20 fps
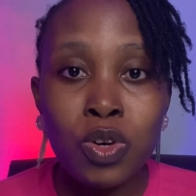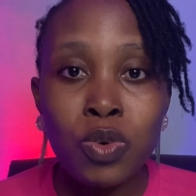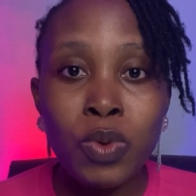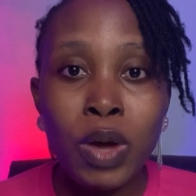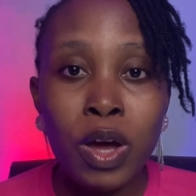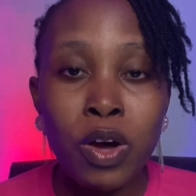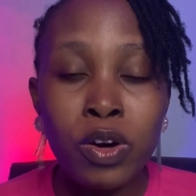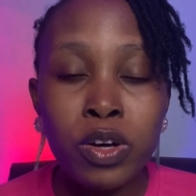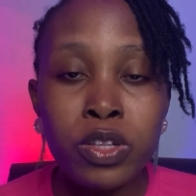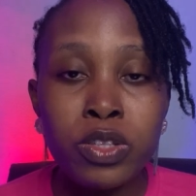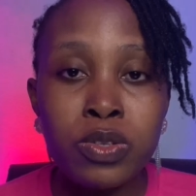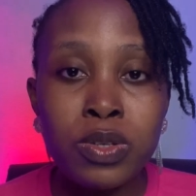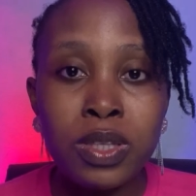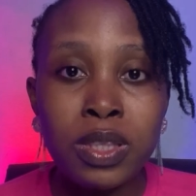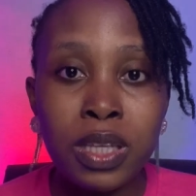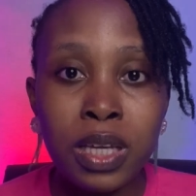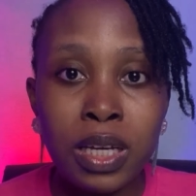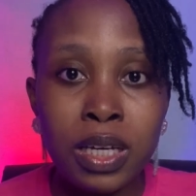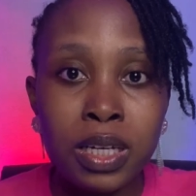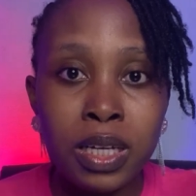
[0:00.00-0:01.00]
we are going to
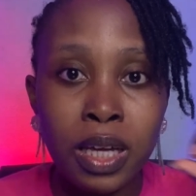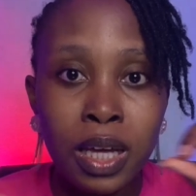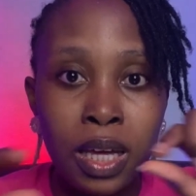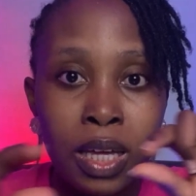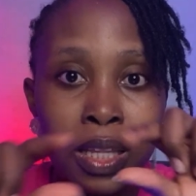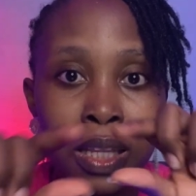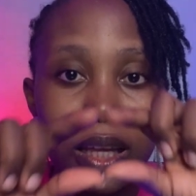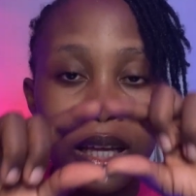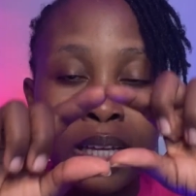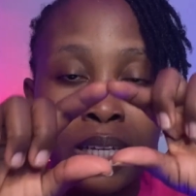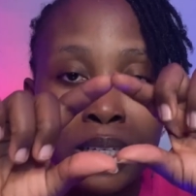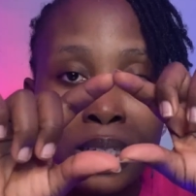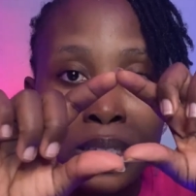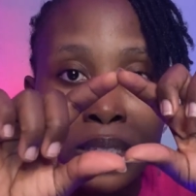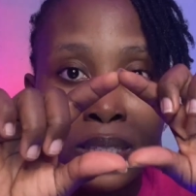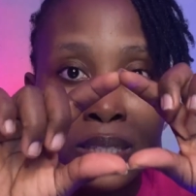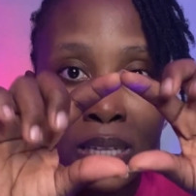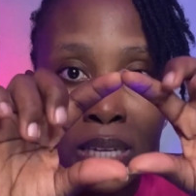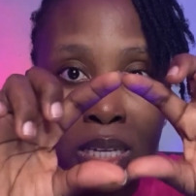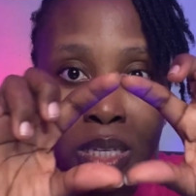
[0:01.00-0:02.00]
take in
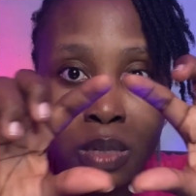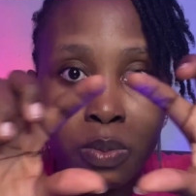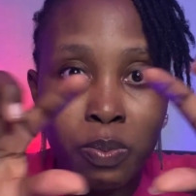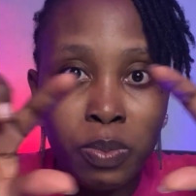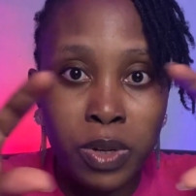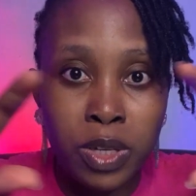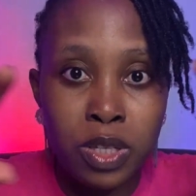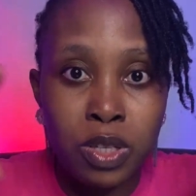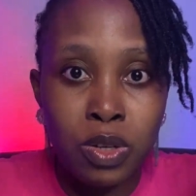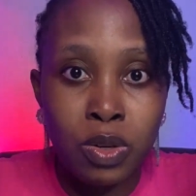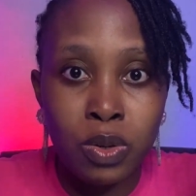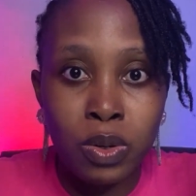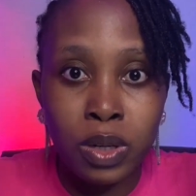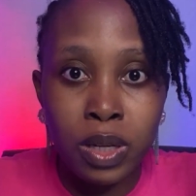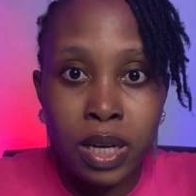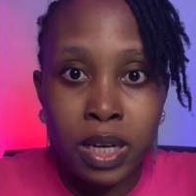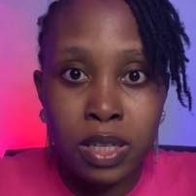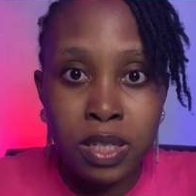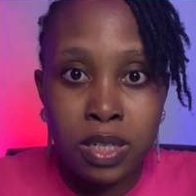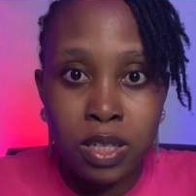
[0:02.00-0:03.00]
these
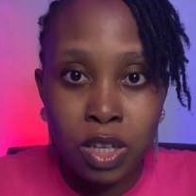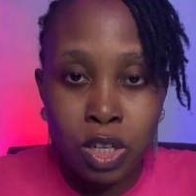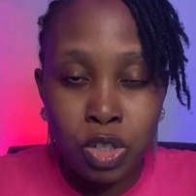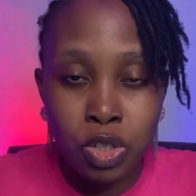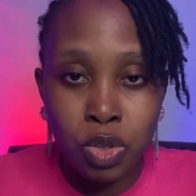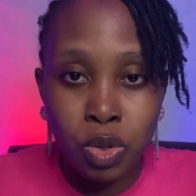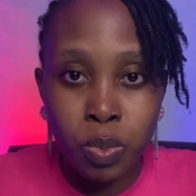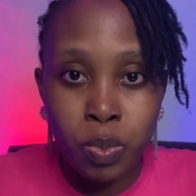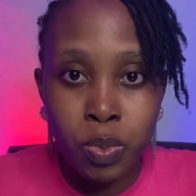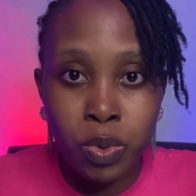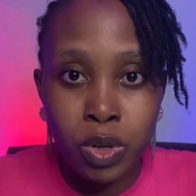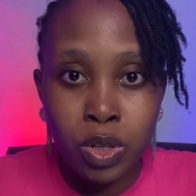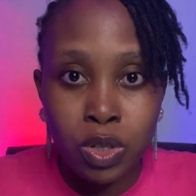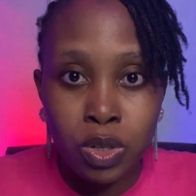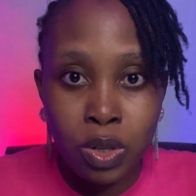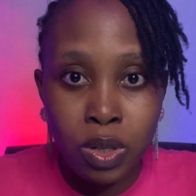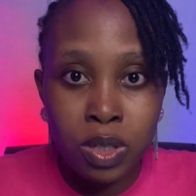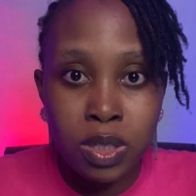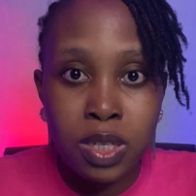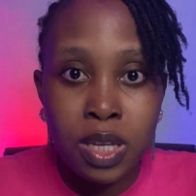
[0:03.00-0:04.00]
particular search
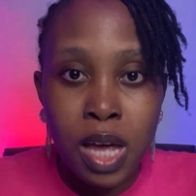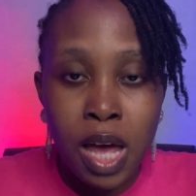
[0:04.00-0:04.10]
operators